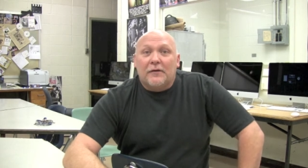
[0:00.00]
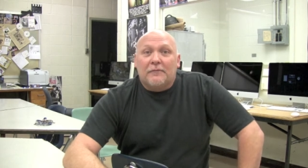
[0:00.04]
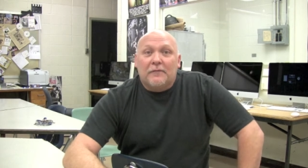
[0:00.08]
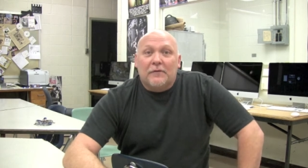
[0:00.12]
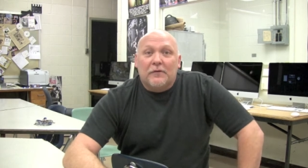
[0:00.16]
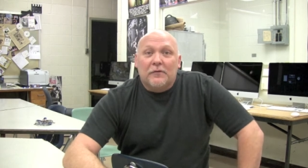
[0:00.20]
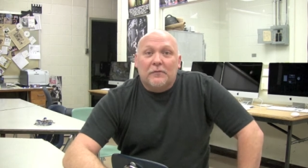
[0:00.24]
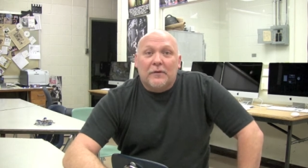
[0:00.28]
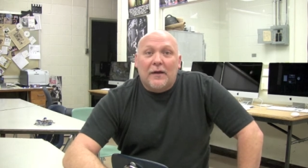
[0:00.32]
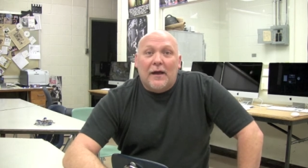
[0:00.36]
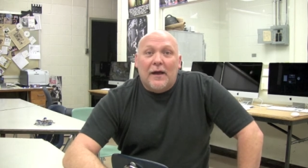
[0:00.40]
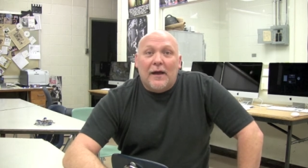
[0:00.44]

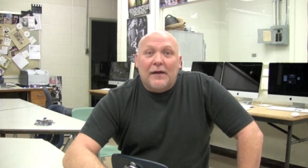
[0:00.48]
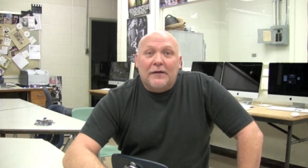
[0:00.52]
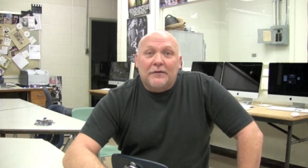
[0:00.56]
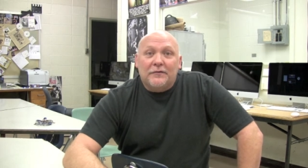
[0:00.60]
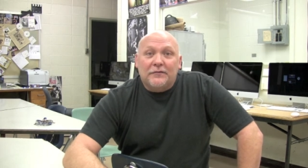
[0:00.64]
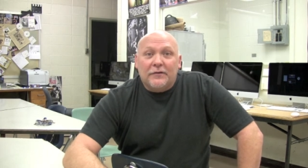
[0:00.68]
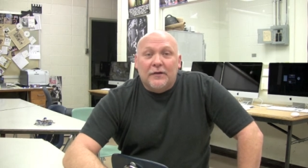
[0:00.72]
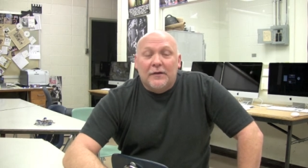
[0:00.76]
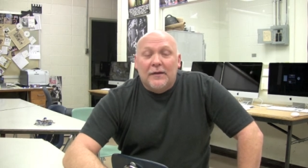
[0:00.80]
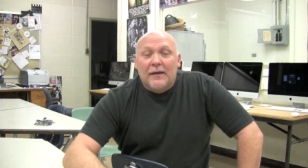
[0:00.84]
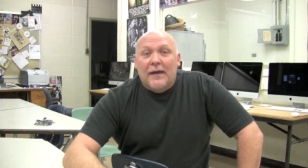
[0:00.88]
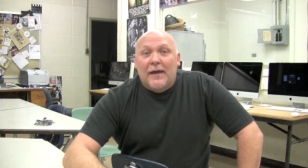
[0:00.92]
you
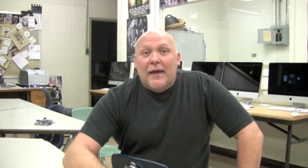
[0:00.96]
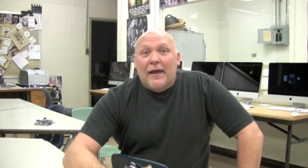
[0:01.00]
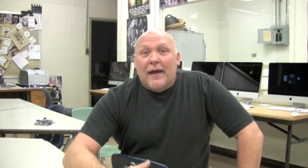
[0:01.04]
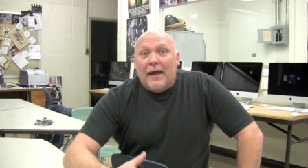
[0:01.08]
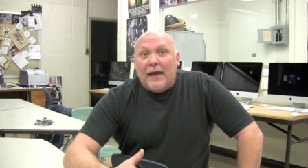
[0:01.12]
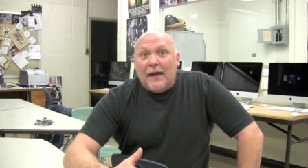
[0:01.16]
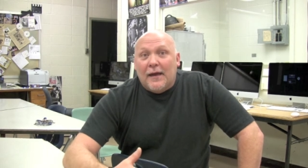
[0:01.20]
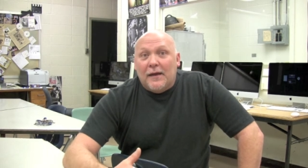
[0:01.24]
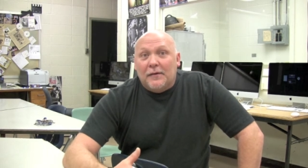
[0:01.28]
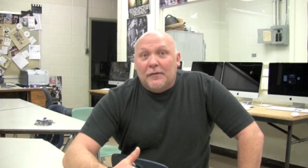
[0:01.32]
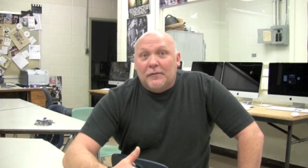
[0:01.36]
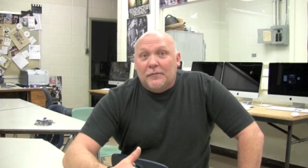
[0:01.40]
guys.
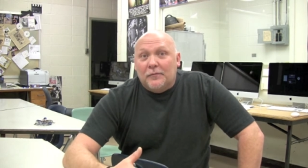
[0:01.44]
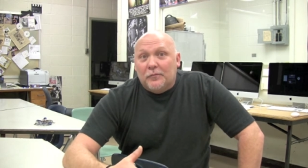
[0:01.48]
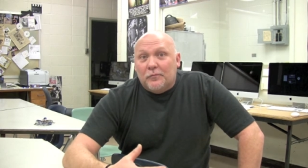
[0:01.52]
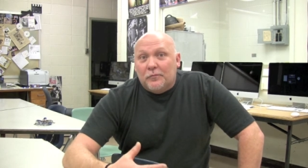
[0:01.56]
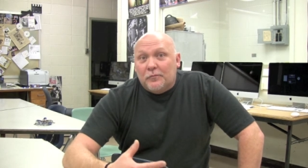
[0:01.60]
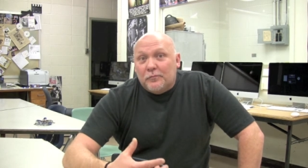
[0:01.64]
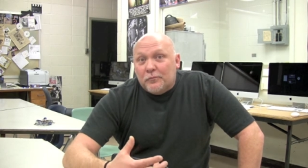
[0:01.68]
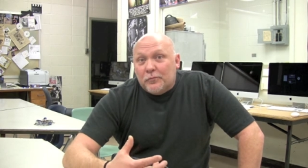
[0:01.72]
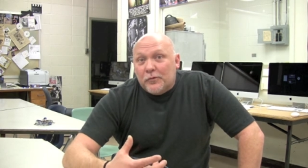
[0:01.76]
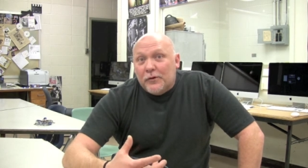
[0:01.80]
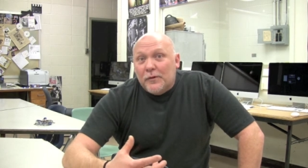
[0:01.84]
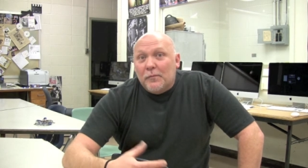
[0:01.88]
And
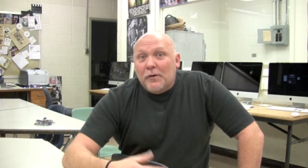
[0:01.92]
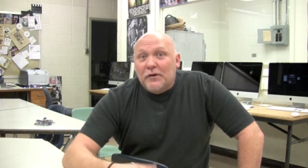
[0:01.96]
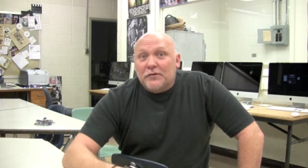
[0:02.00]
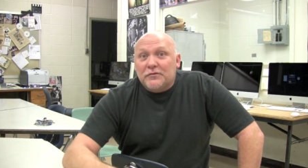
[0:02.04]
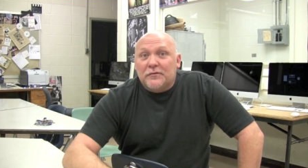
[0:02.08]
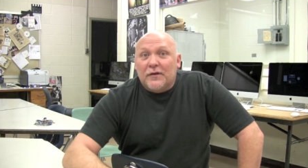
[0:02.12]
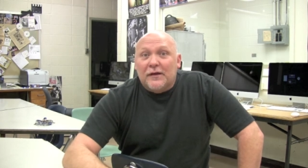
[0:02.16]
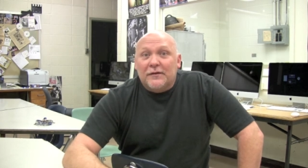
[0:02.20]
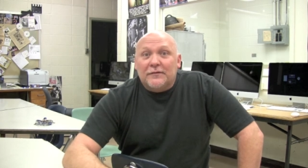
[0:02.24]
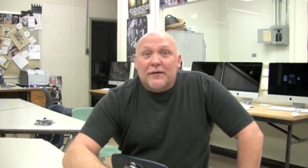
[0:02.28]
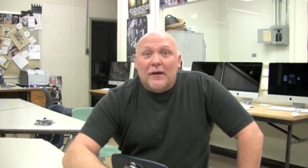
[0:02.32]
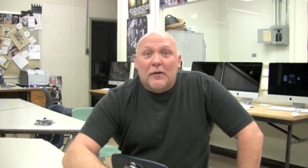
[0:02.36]
pretty much
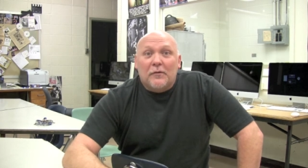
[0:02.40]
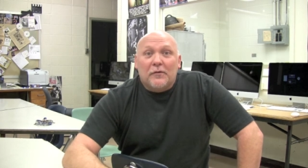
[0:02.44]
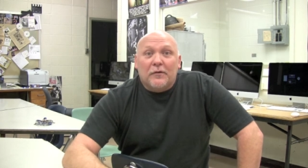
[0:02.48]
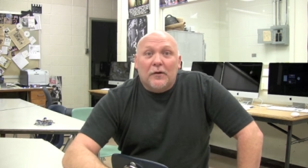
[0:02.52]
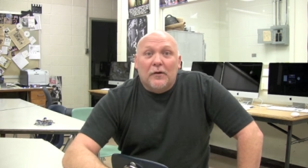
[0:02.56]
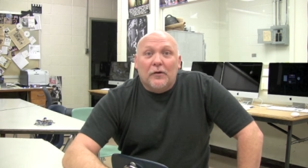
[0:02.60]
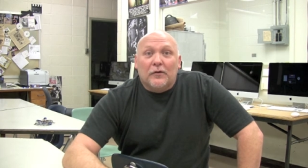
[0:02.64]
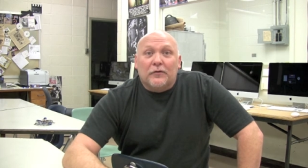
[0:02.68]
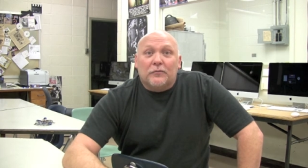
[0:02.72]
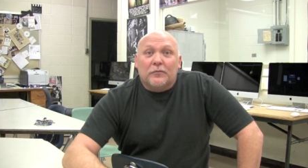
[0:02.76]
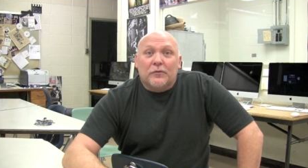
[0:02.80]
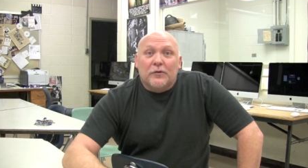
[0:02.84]
that's how it goes.